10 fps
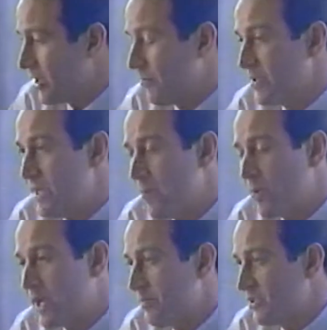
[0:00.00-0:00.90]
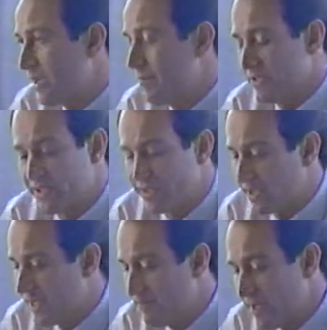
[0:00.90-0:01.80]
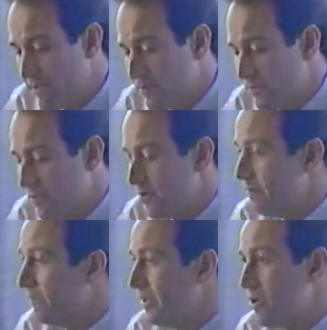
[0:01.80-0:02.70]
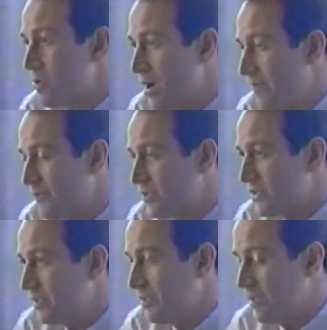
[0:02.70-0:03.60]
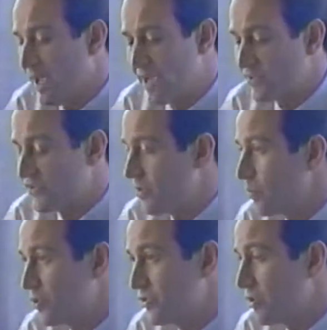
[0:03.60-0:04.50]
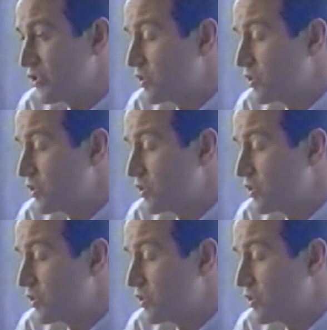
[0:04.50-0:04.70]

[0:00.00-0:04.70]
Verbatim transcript: up with Network MCI Business email, video conferencing, access to the world's largest